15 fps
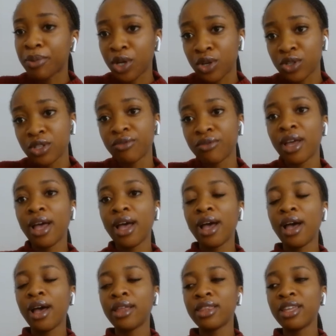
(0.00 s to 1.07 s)
because of
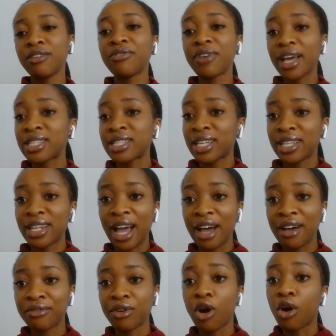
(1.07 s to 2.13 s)
the effects it can
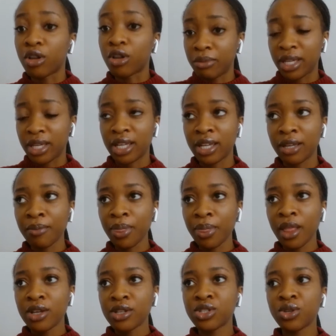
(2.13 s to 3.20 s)
have on me.
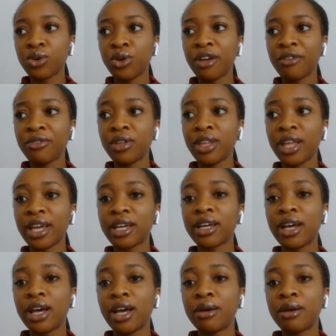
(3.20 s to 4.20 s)
So I feel like